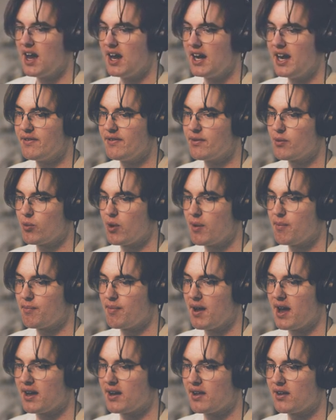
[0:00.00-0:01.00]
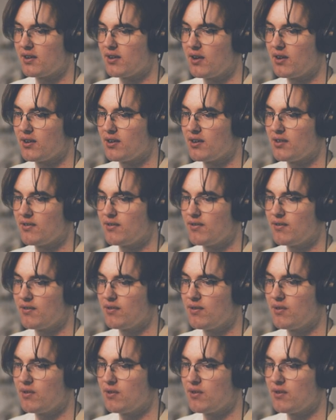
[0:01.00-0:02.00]
and even went back and got it
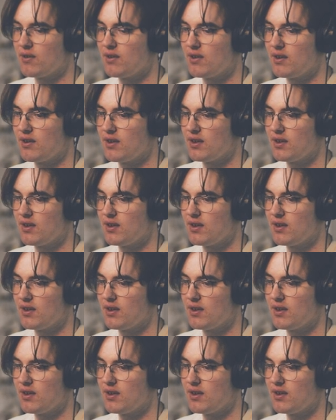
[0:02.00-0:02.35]
for